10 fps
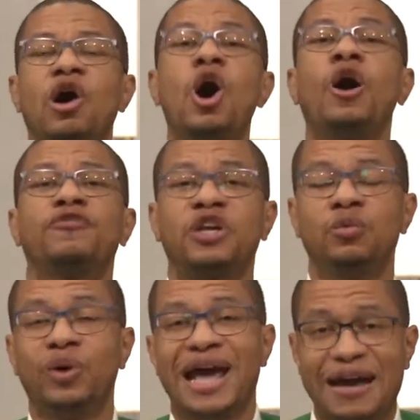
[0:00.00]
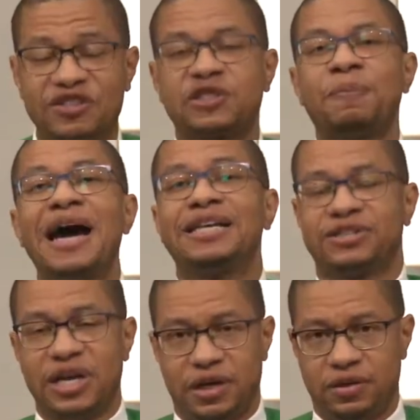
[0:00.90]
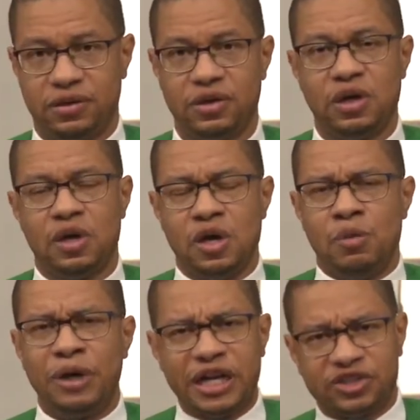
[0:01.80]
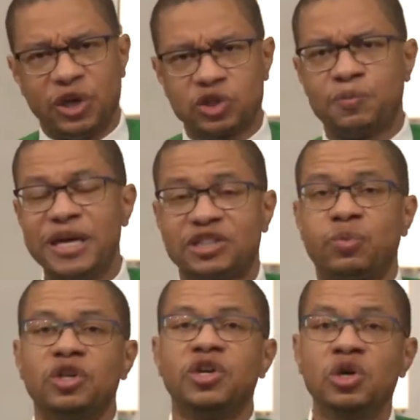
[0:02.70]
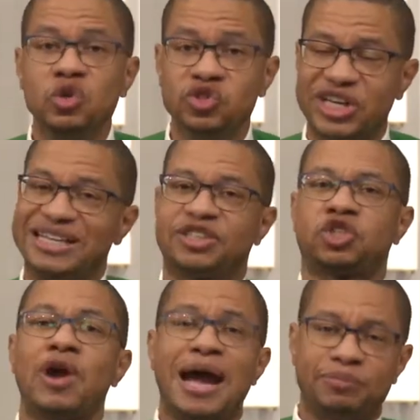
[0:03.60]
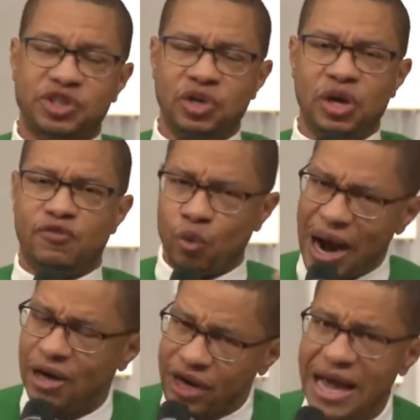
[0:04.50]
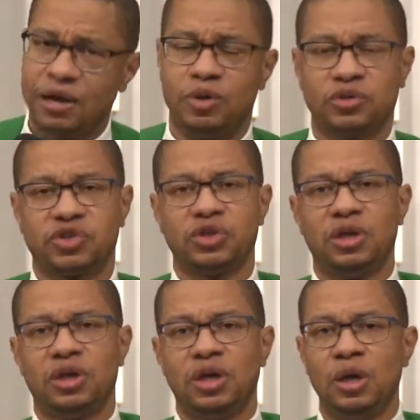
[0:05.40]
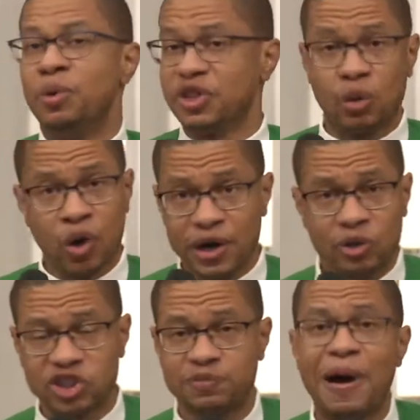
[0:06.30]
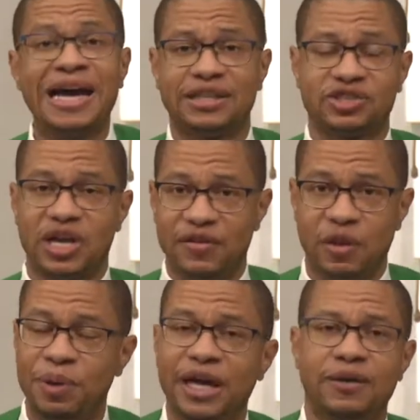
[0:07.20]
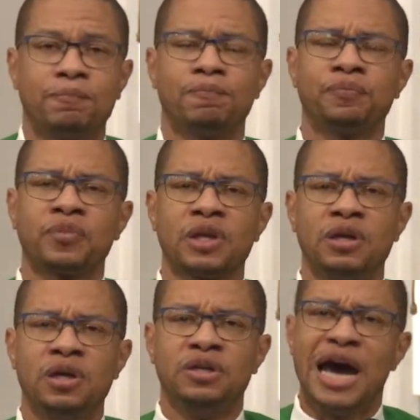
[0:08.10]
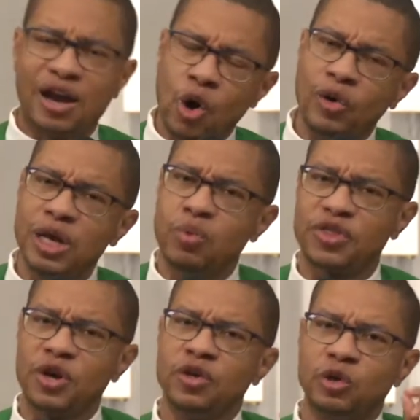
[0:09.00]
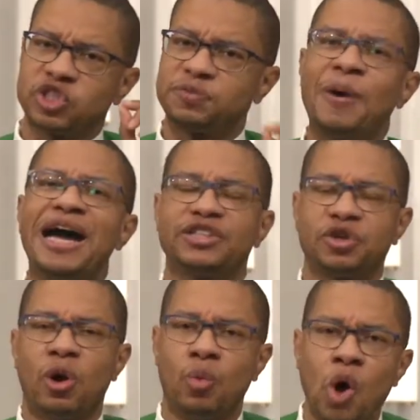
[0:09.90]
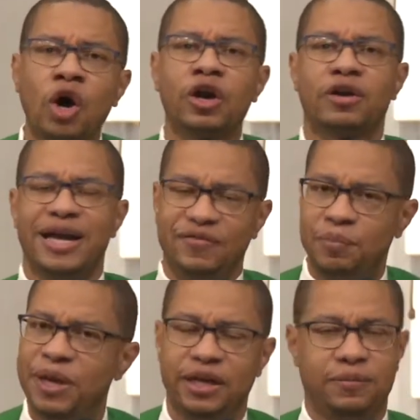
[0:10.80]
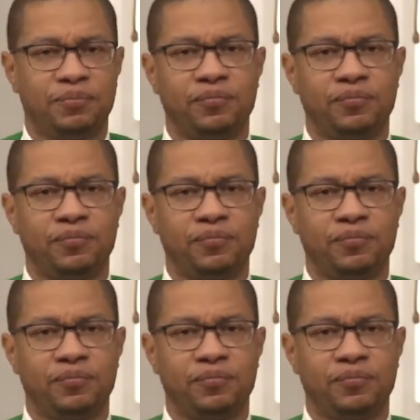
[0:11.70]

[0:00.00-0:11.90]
often would have spikes in it because those pits were used as traps for wild animals. But there were no spikes in the pit. Not only were there no spikes or water in the pit